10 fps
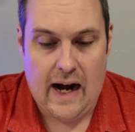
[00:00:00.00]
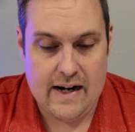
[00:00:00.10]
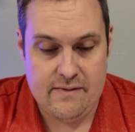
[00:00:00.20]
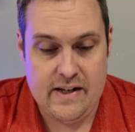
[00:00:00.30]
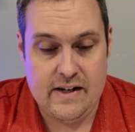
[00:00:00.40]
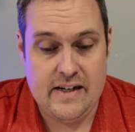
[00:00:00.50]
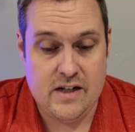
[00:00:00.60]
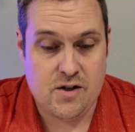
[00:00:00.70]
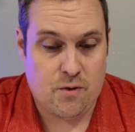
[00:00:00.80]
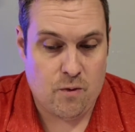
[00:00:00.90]
out of the
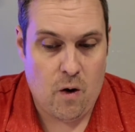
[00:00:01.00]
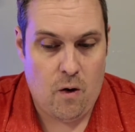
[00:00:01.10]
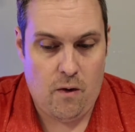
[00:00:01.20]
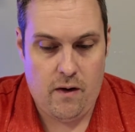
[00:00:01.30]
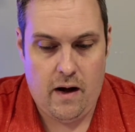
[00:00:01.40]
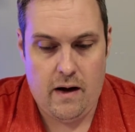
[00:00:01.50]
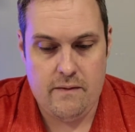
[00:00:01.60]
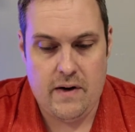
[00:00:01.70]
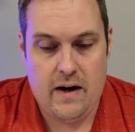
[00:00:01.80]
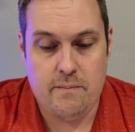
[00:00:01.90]
initial roll
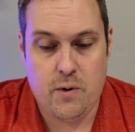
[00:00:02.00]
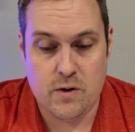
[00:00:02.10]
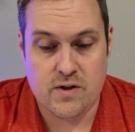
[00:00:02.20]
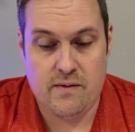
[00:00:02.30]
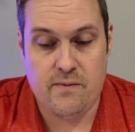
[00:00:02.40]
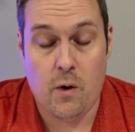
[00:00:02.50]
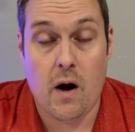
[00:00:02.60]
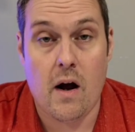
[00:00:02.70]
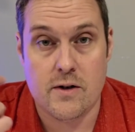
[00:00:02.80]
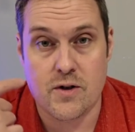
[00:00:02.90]
of Portra
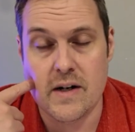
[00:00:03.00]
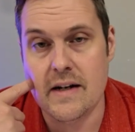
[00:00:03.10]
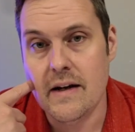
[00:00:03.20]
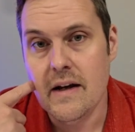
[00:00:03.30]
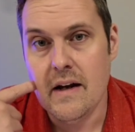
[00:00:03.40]
400